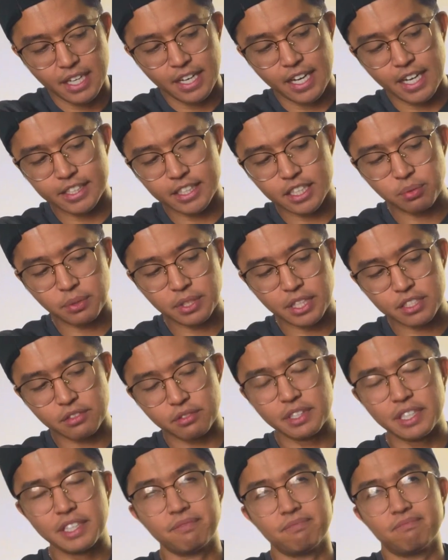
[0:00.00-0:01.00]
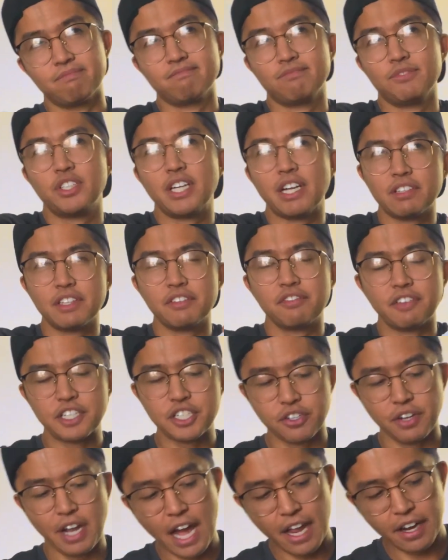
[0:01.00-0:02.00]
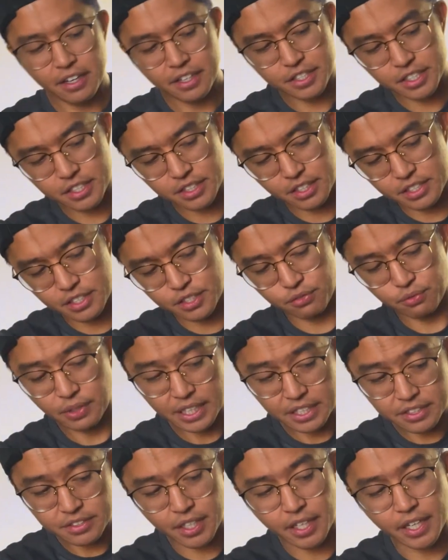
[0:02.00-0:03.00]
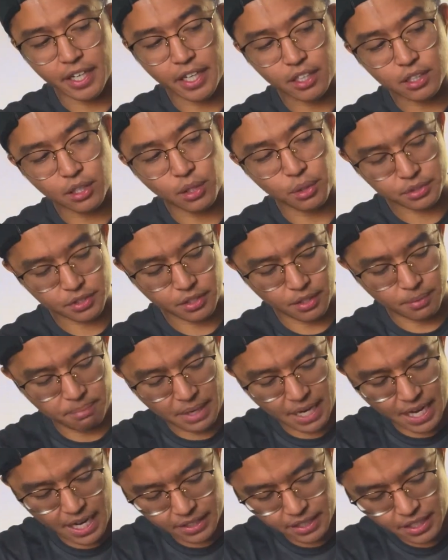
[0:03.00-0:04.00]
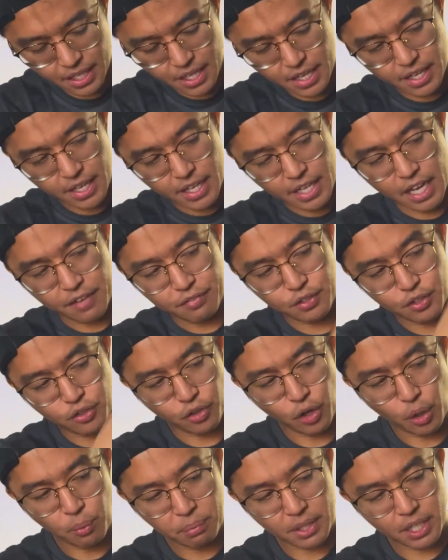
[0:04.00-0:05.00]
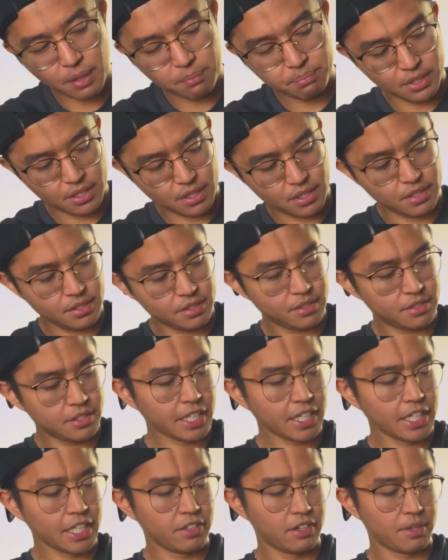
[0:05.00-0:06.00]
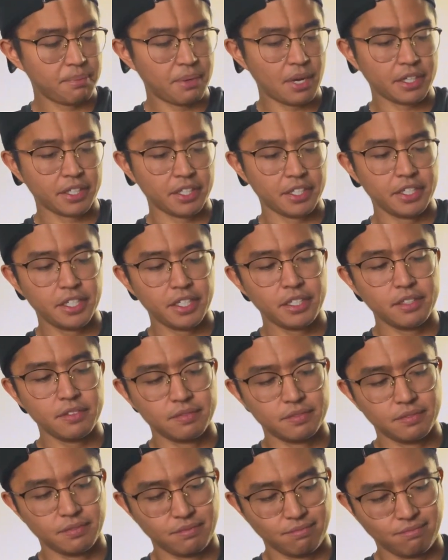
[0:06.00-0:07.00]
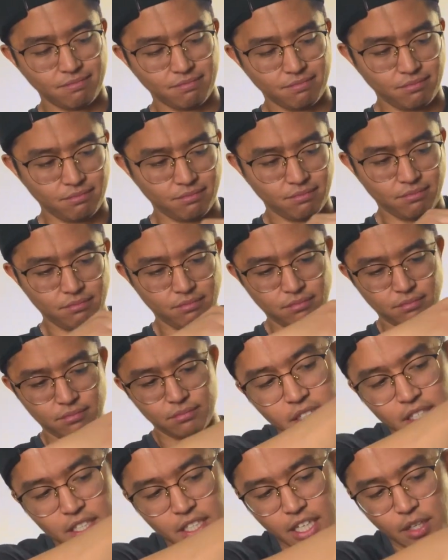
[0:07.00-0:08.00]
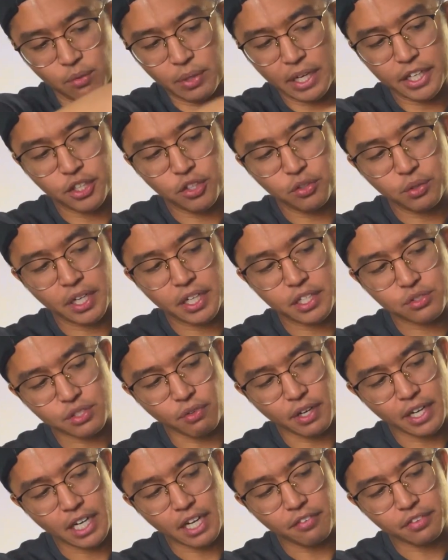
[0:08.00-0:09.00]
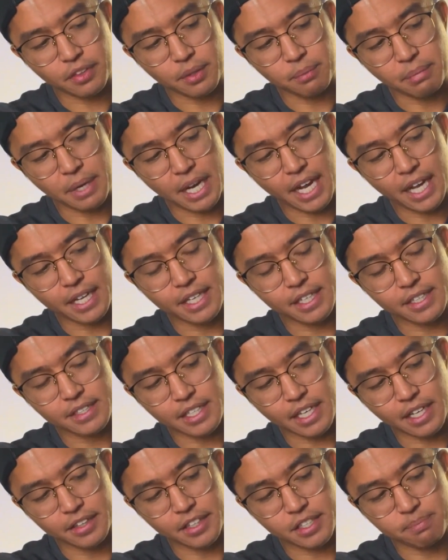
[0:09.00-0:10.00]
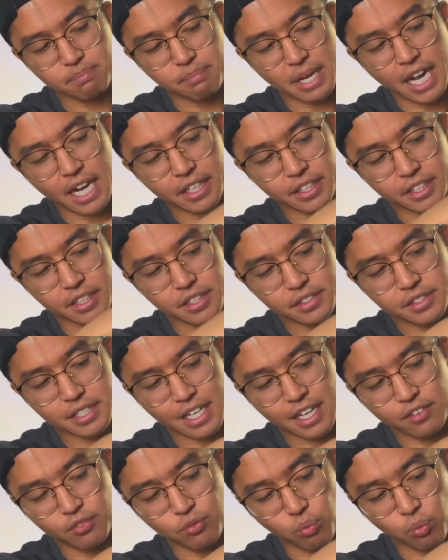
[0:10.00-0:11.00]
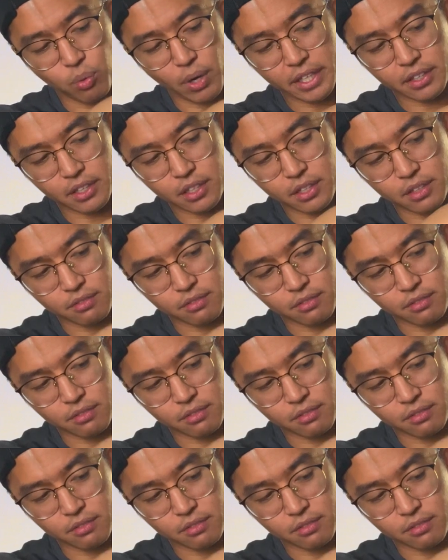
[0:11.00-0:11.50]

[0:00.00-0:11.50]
And this one doesn't really, you can't really fit your hat in just because it's really tight and close to the bag. If you open up the secondary pocket here, and what I do notice right off the bat is that this bag does have weather